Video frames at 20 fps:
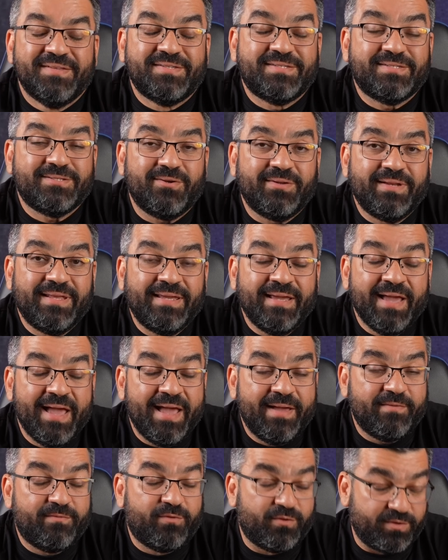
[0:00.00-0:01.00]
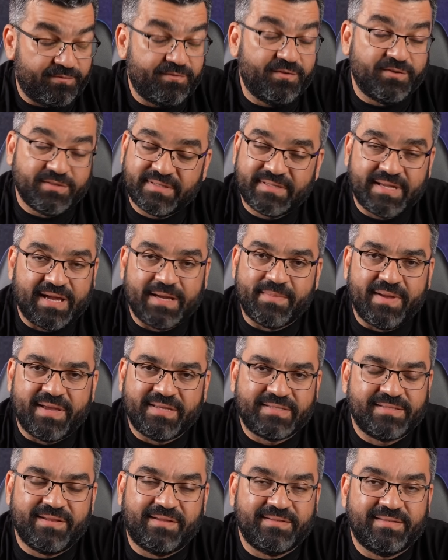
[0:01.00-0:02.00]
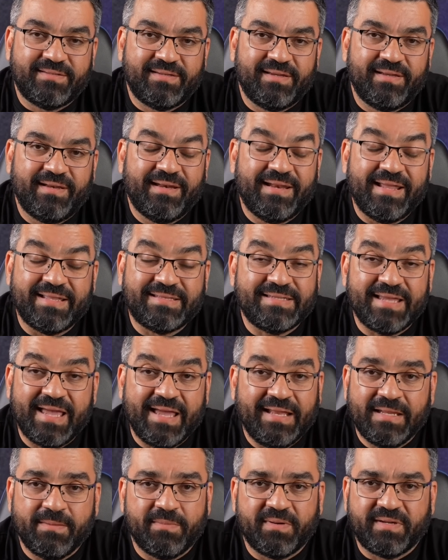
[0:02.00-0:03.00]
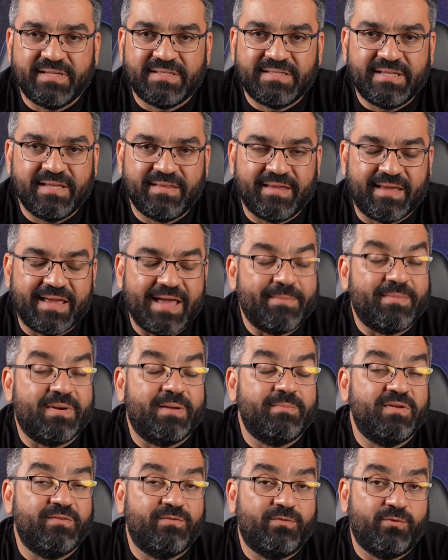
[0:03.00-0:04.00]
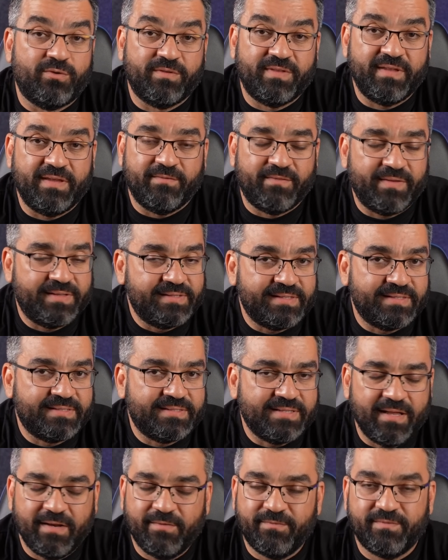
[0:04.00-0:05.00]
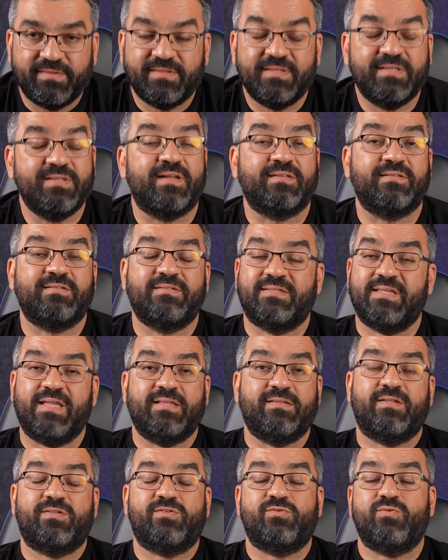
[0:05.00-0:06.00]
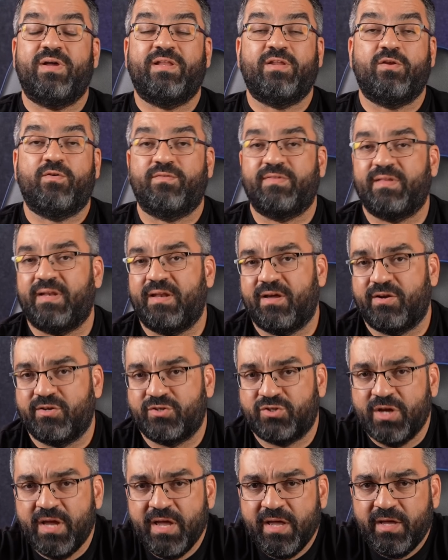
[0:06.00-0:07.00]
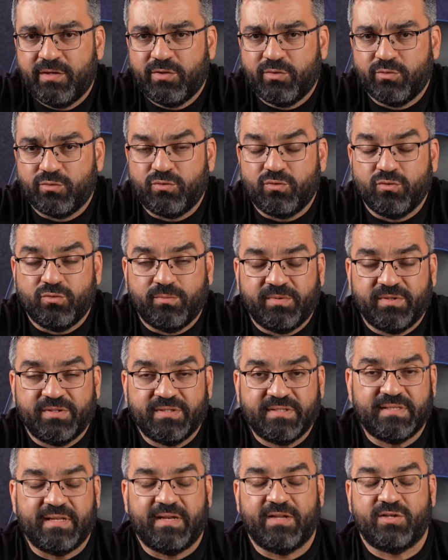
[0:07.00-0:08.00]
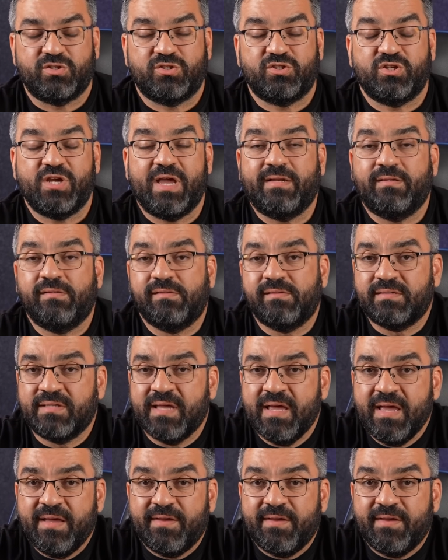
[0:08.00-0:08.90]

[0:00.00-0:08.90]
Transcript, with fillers: Sony, for the first time, has not let anybody see the camera before the event itself, not send it to any of the large YouTubers, the large channels.